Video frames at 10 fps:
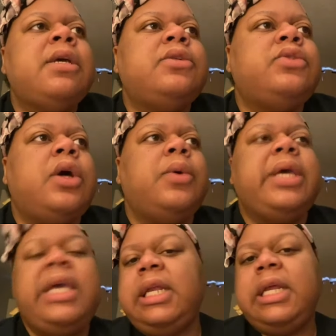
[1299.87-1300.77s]
So
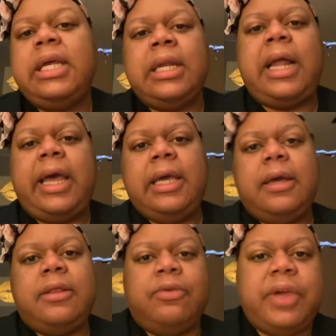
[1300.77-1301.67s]
he didn't like
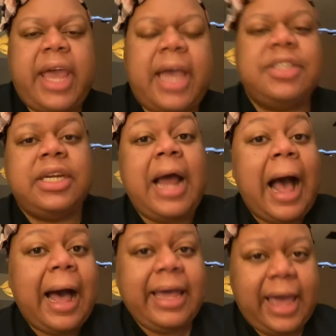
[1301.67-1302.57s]
the reaction
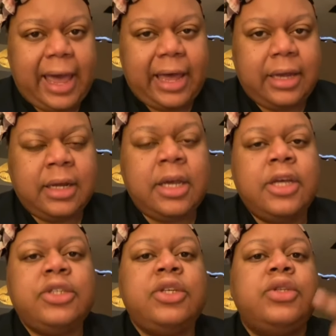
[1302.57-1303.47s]
I had
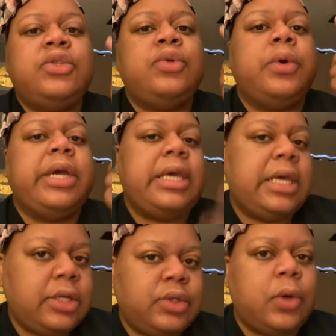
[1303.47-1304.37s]
to the story he
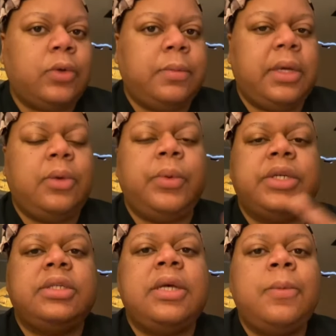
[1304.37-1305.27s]
told me where
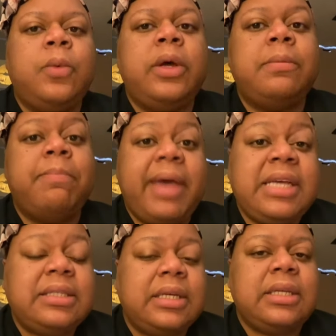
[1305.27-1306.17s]
someone
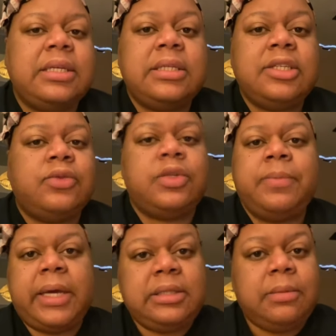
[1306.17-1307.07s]
basically
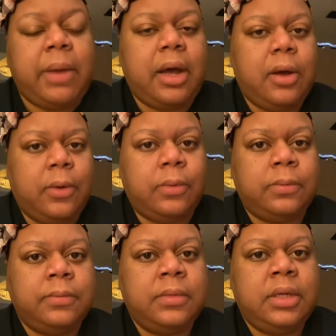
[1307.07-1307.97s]
disrespected my home.
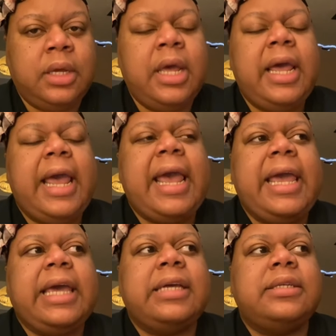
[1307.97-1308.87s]

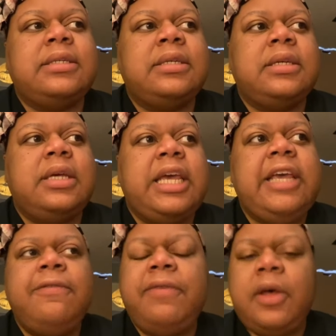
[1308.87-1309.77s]
And he
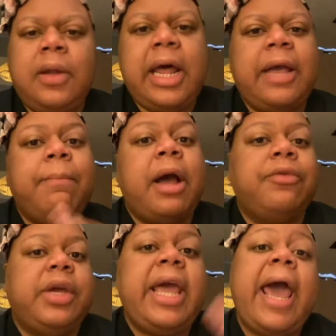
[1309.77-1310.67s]
felt like my
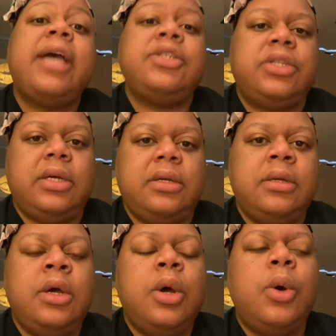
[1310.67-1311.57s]
reaction
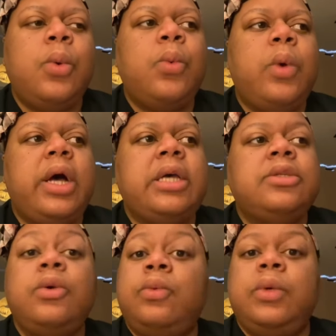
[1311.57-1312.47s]
was
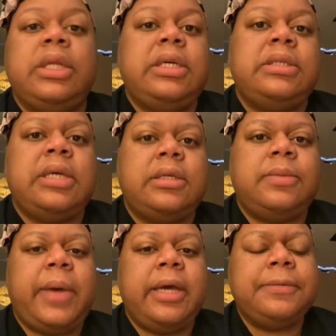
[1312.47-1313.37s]
really
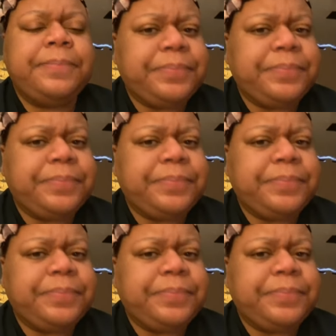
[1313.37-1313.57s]
suspect.